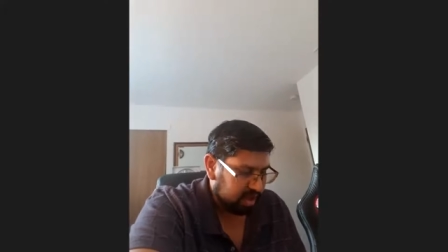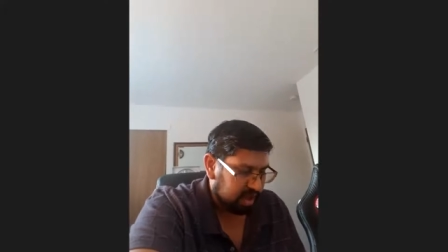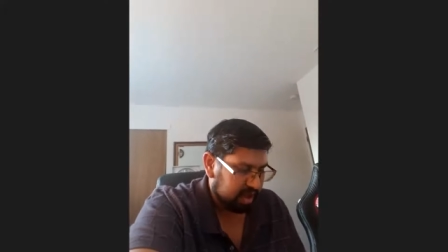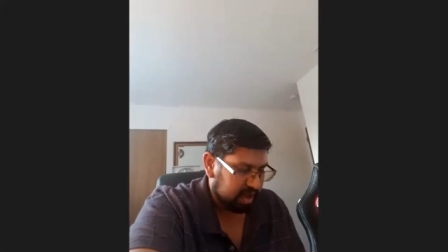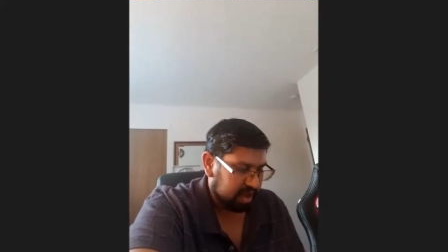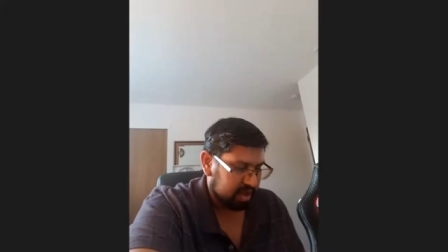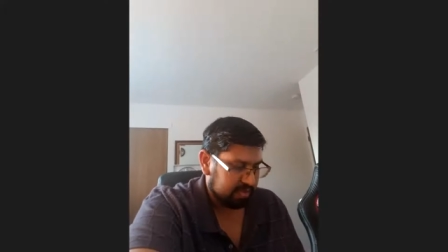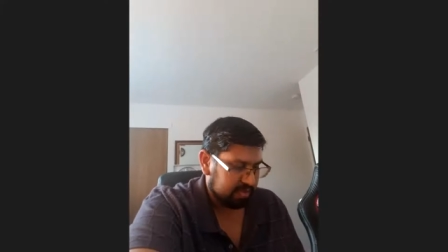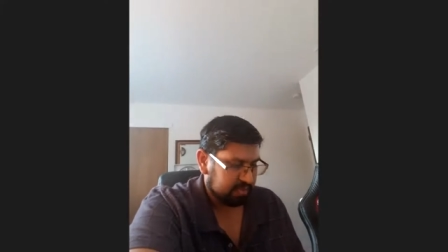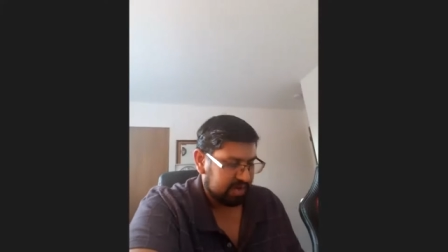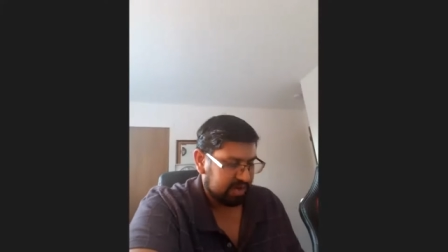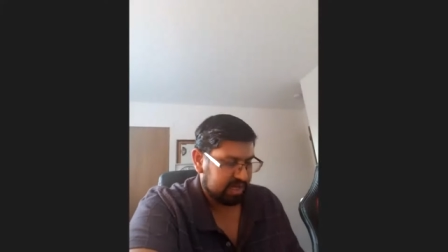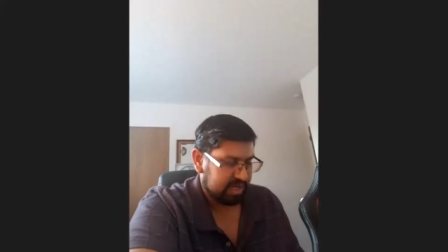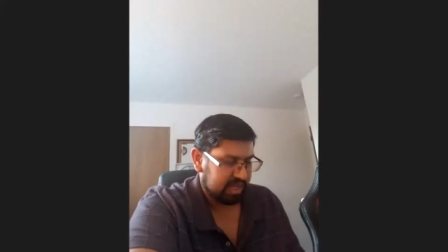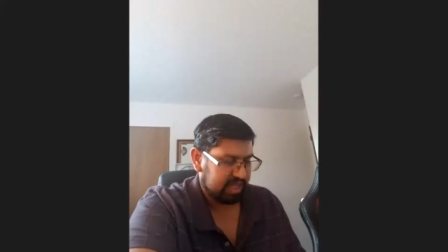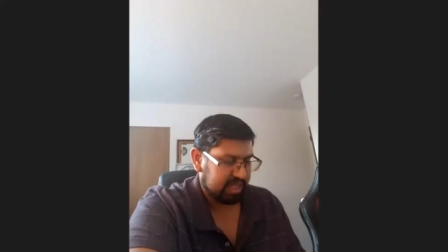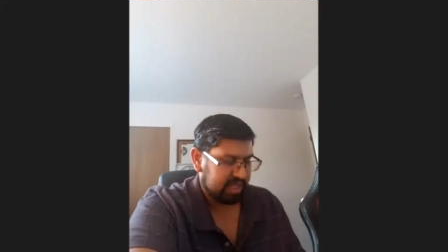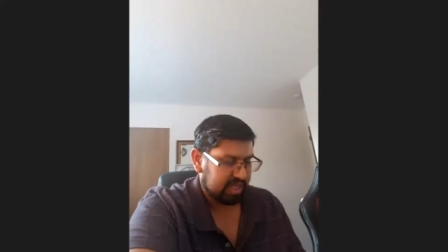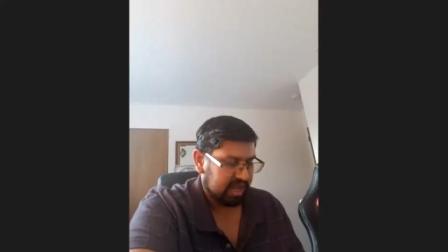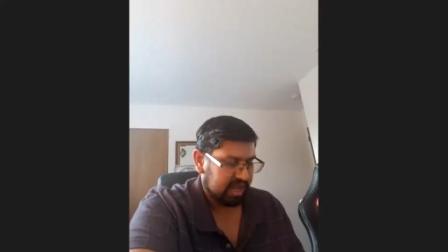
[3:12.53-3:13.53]
Uh, we
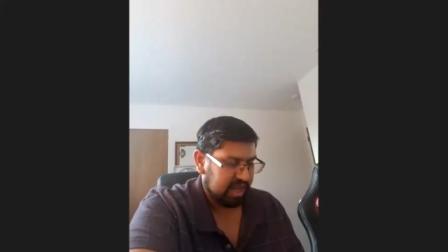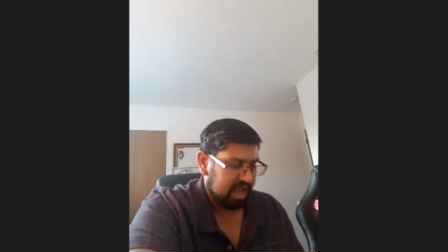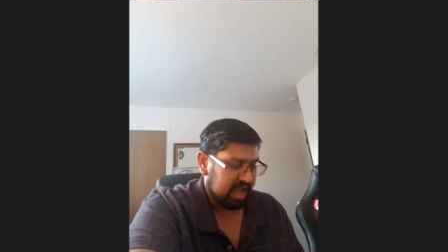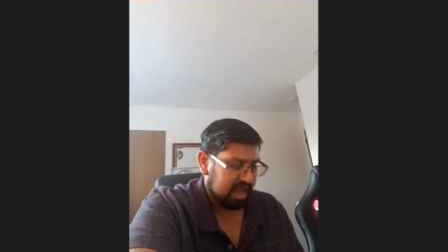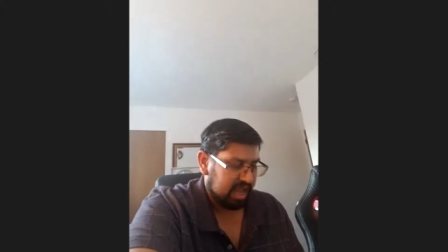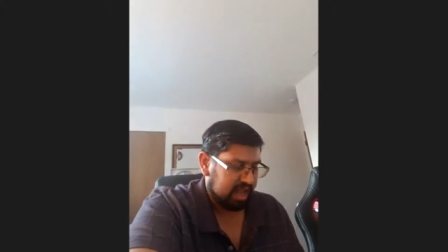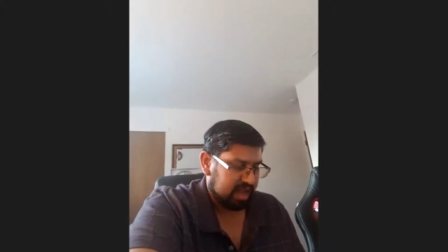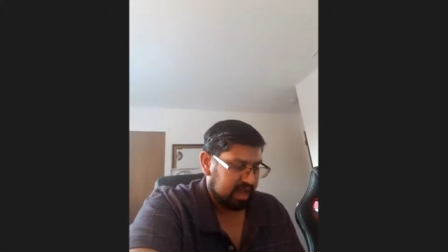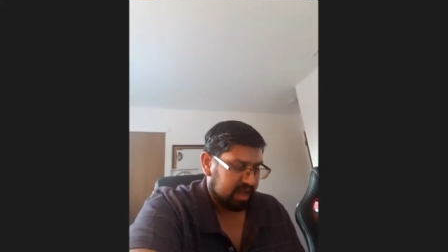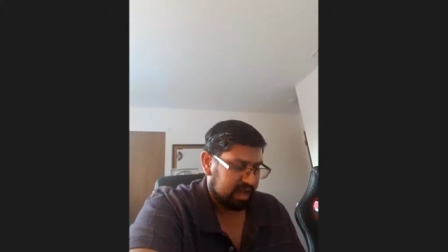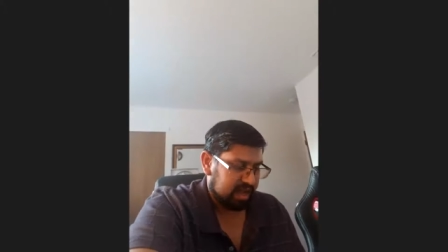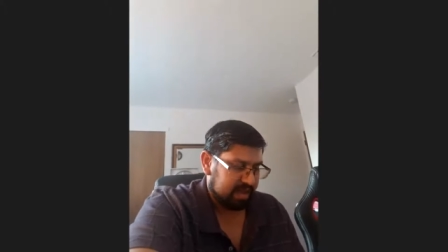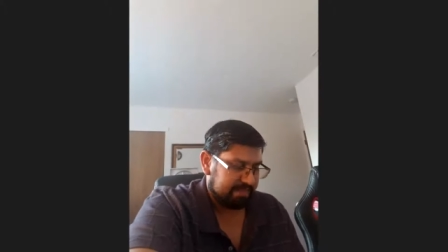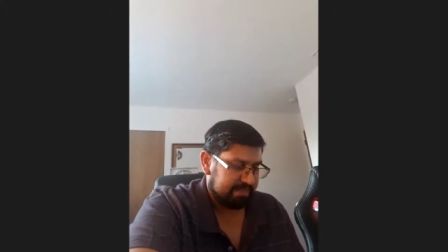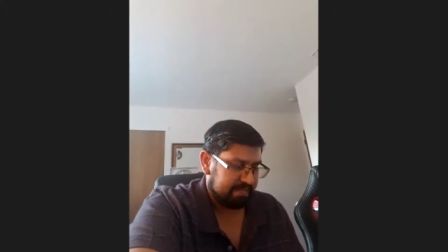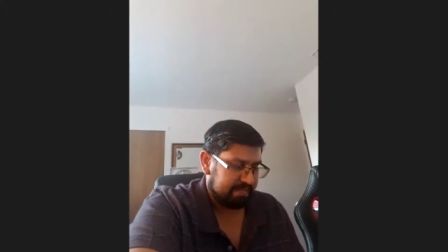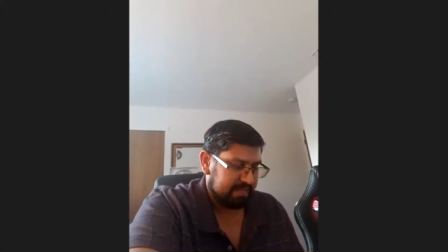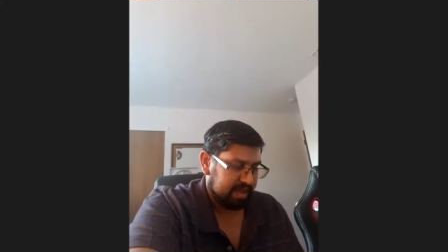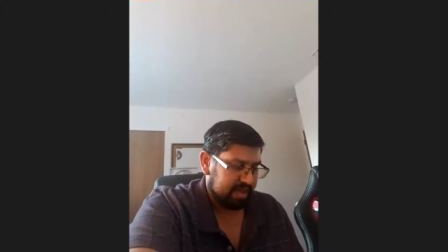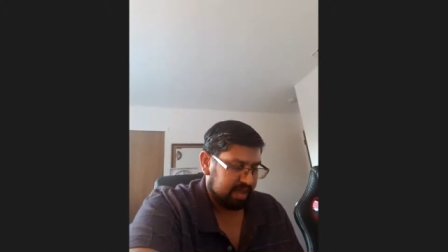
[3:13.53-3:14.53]
see that uh,
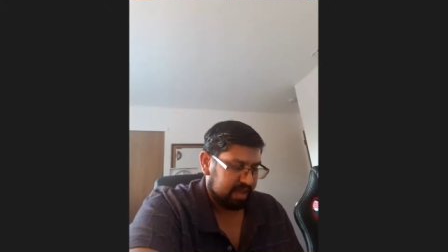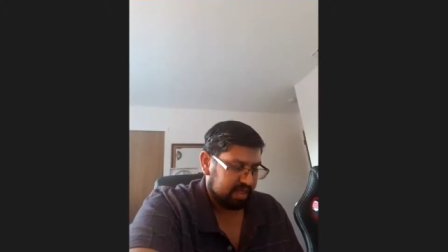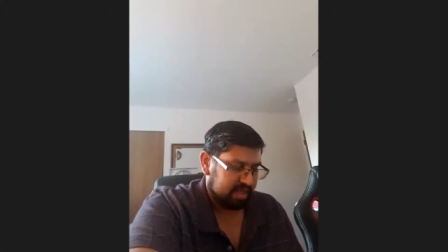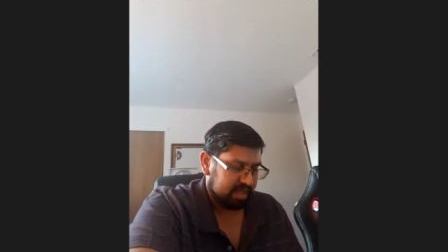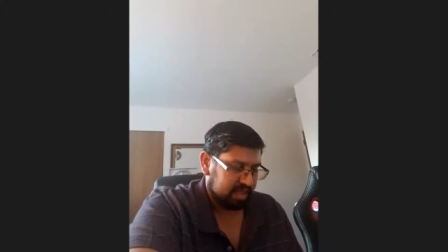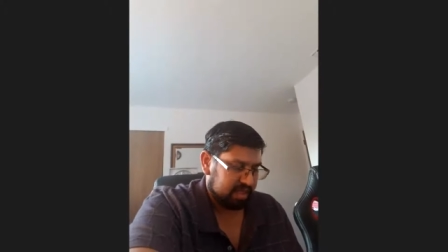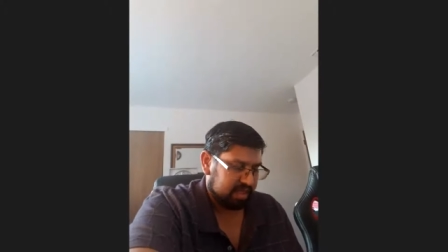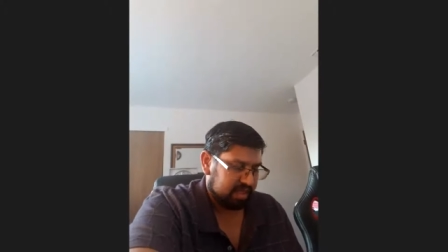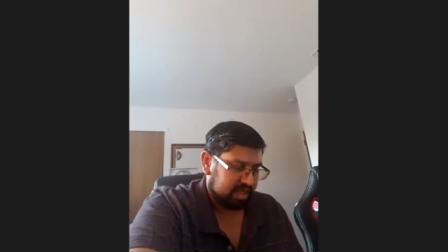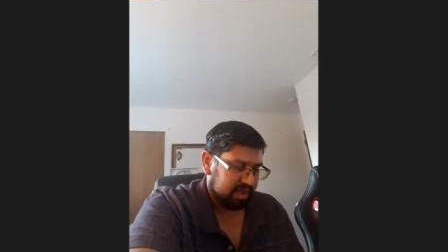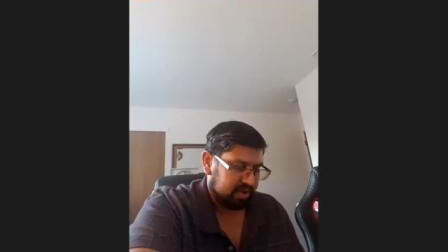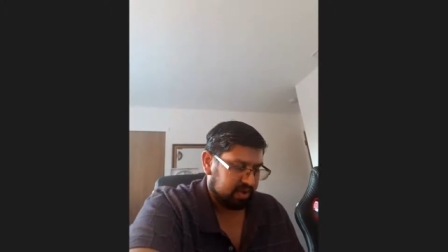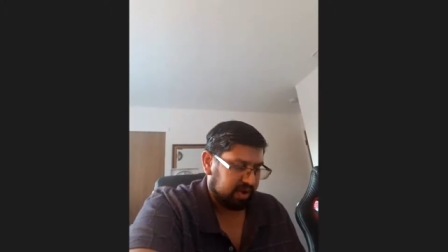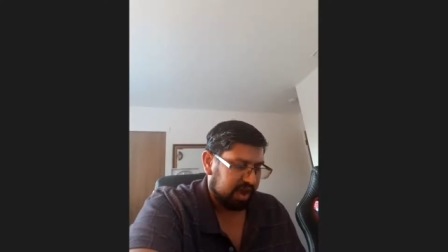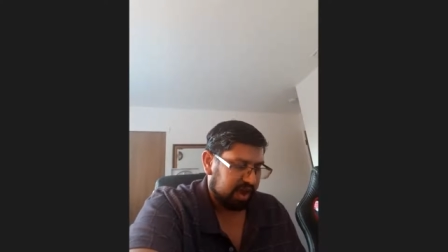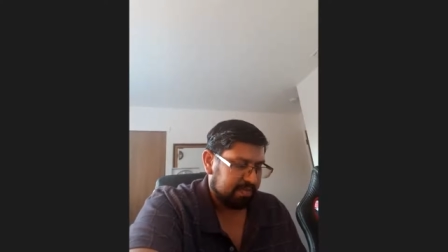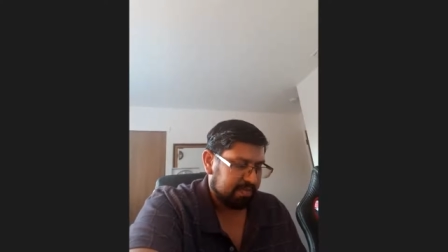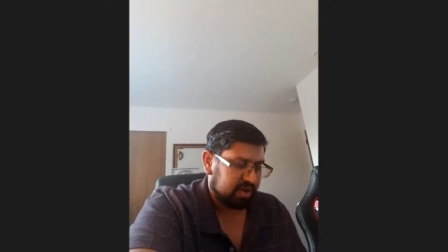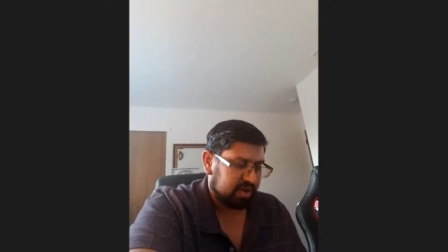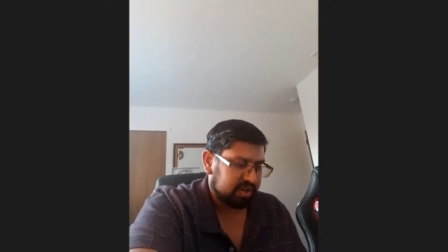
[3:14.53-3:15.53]
the
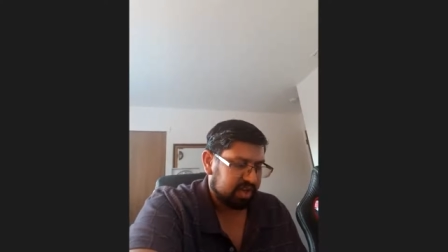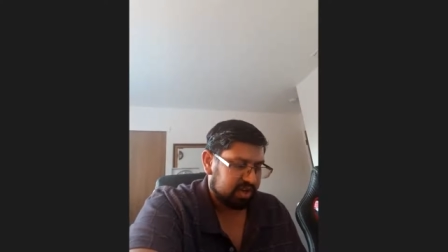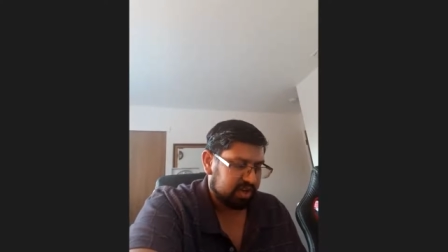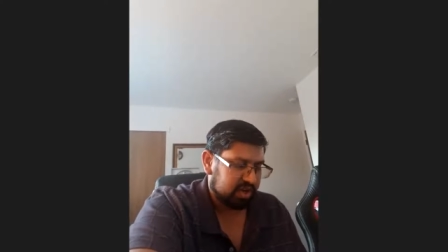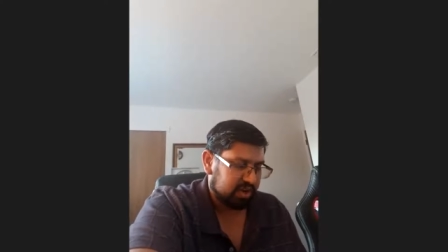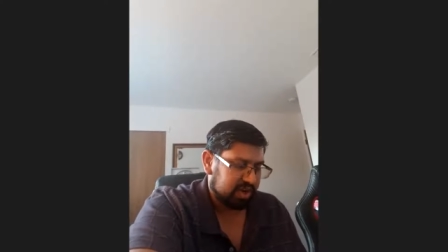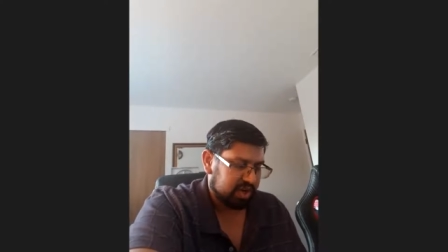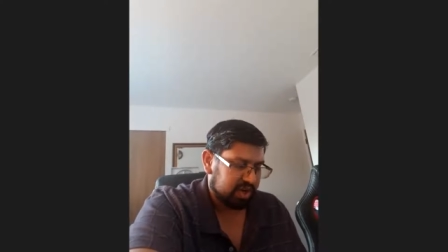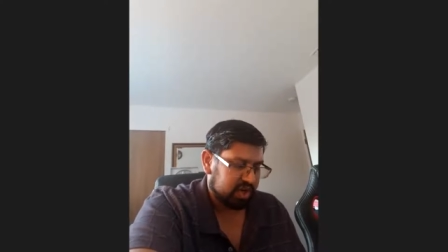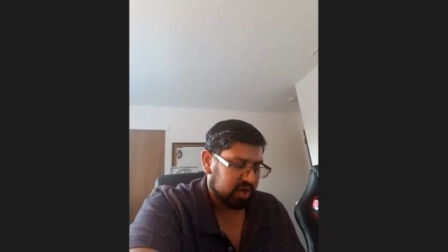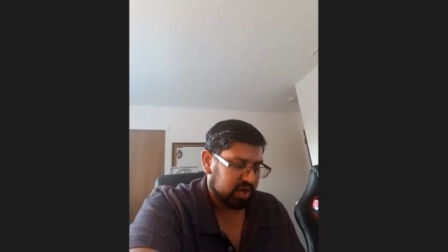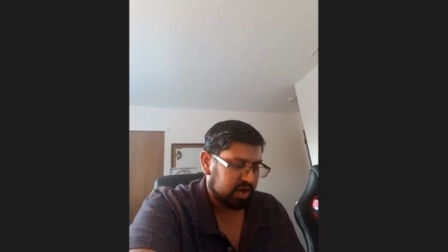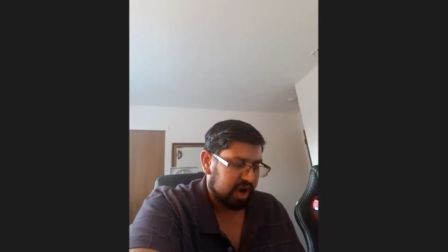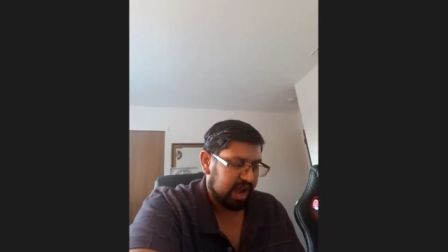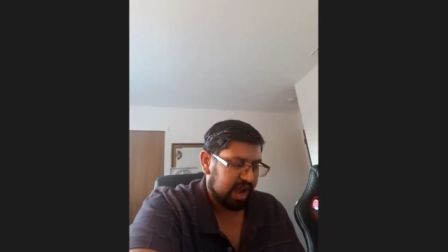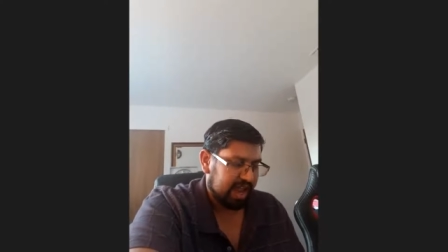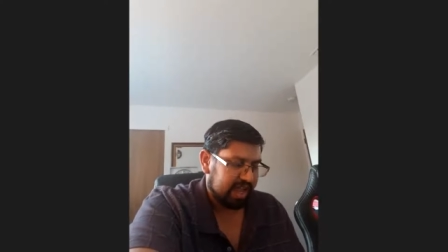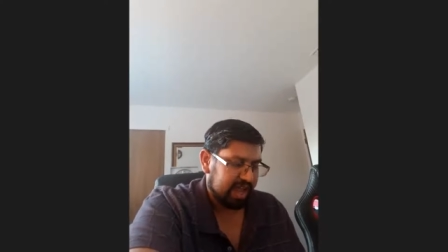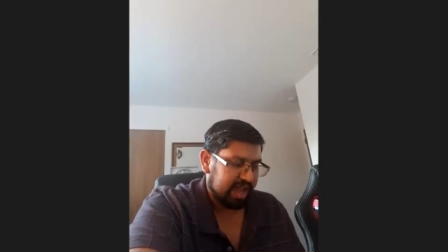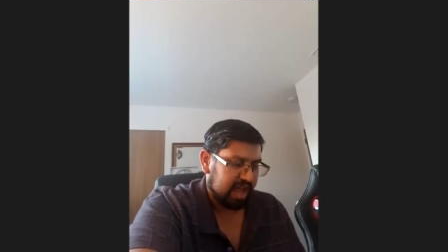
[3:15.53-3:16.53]
great multitude is
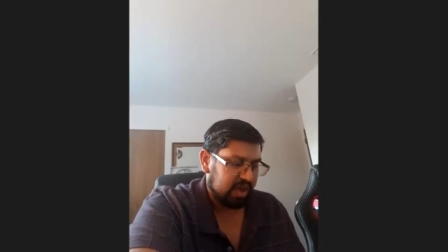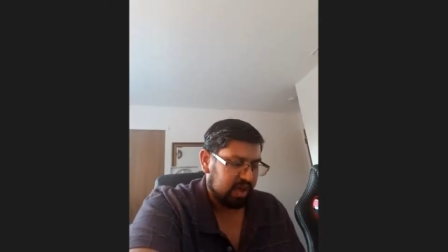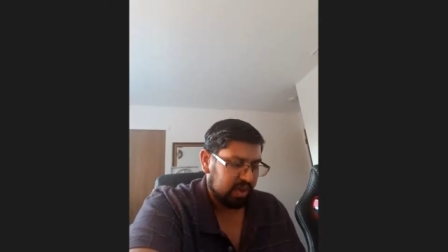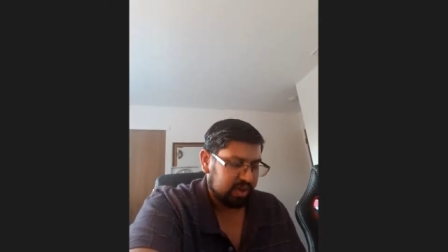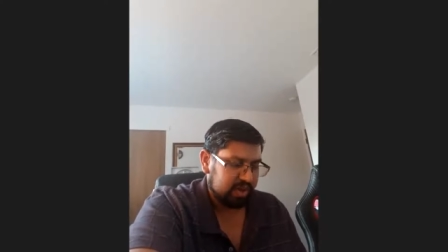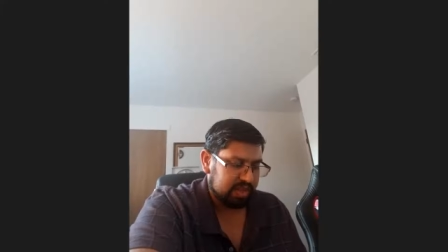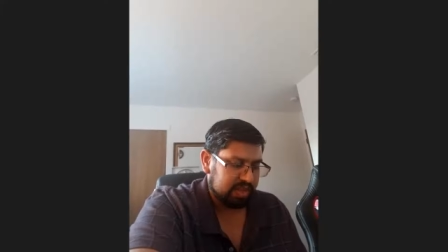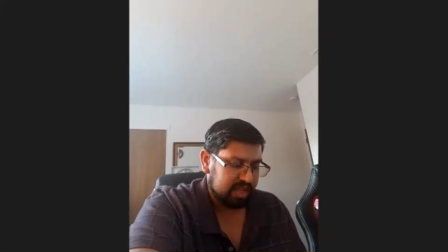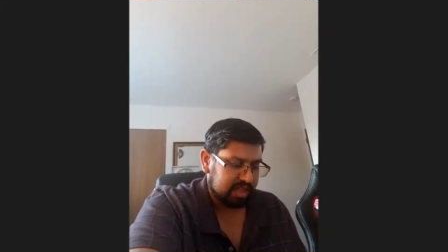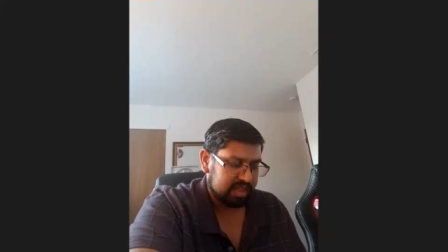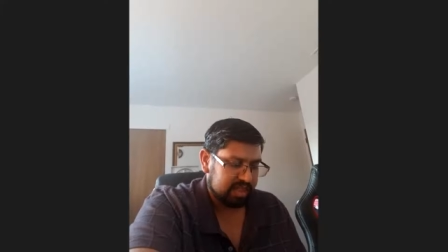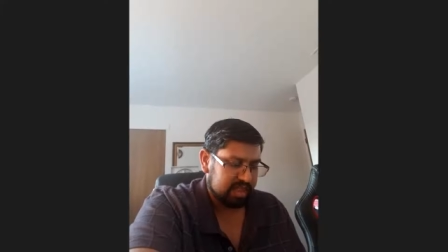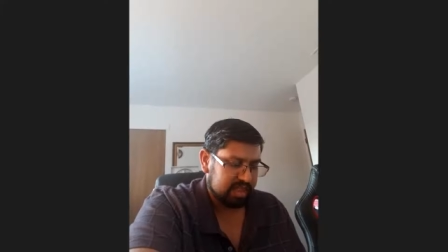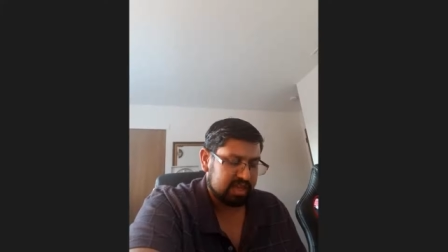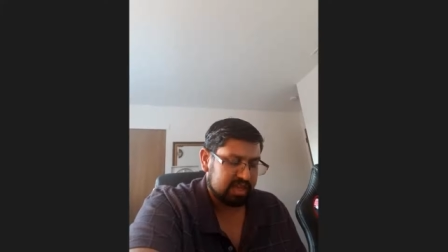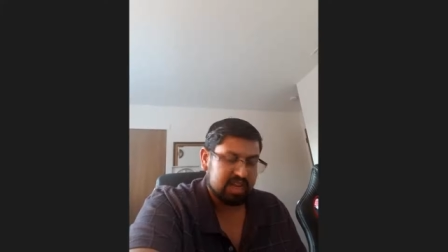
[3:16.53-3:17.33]
crying out that